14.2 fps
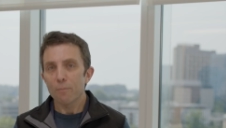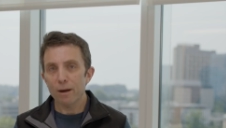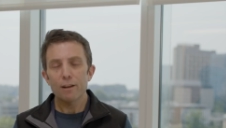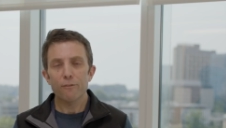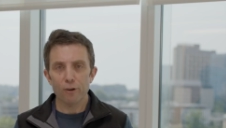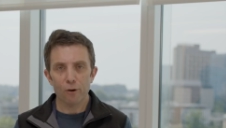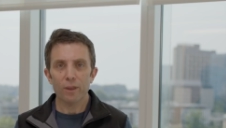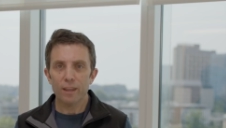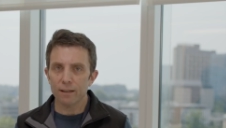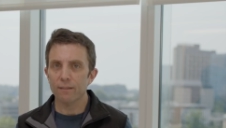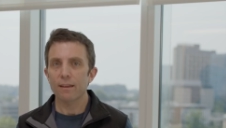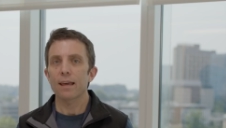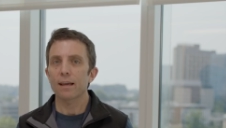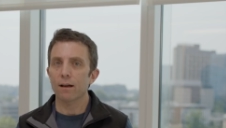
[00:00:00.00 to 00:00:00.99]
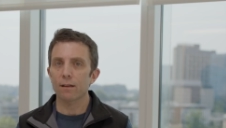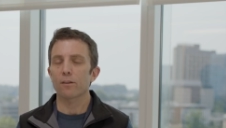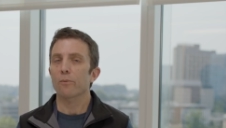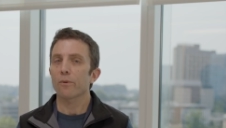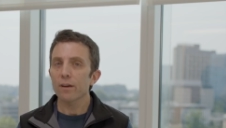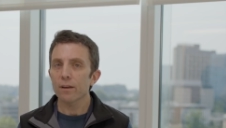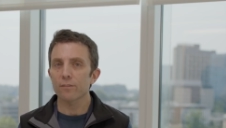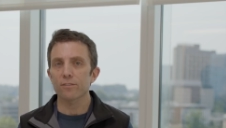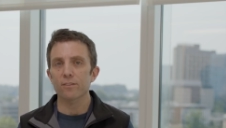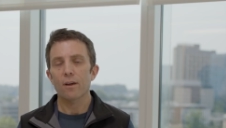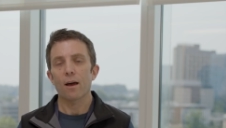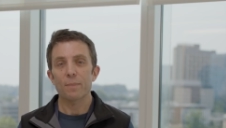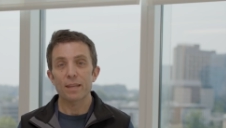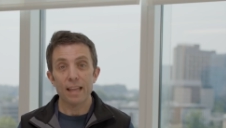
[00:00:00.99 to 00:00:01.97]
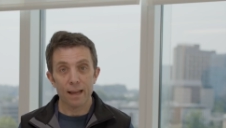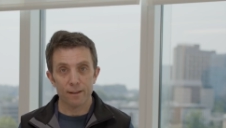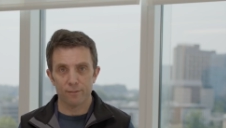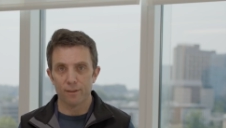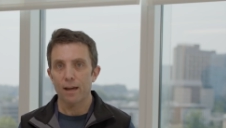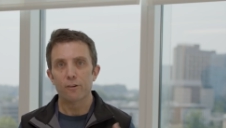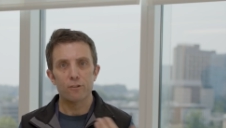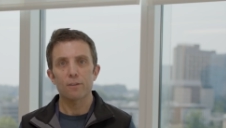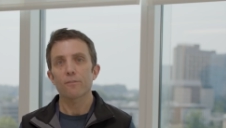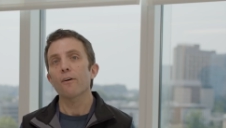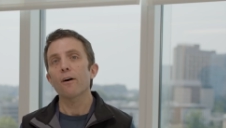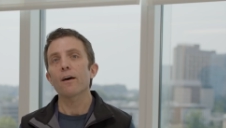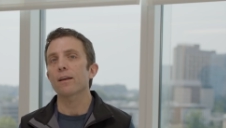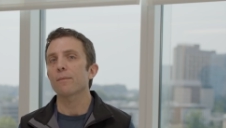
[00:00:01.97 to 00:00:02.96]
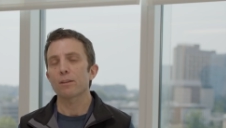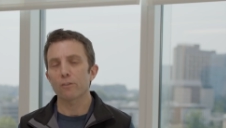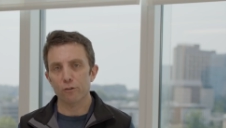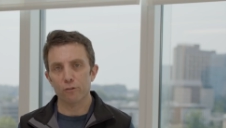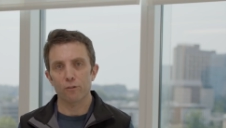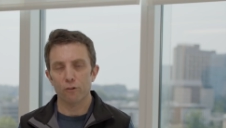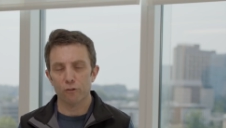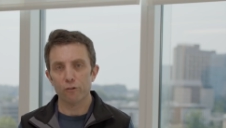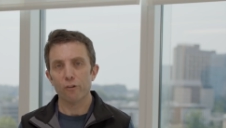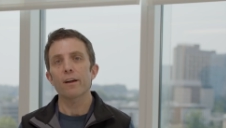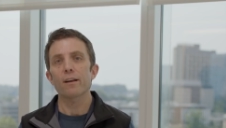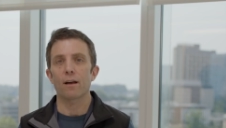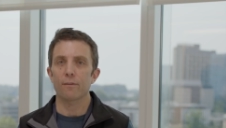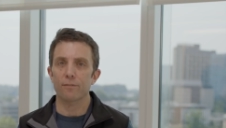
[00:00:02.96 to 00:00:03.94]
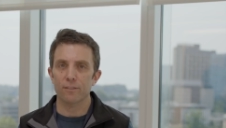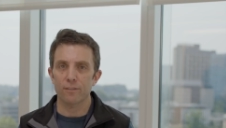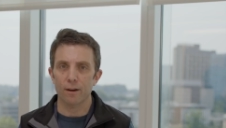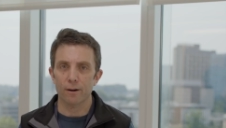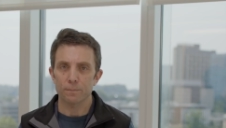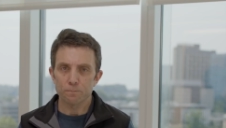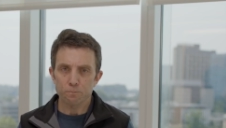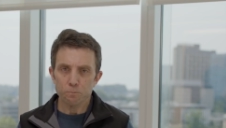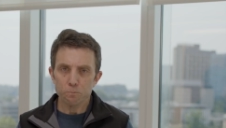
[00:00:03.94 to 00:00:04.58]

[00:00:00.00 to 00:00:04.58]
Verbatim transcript: but if you're willing to take on the risk, I mean, that's actually fine. I mean, there's trade-offs there.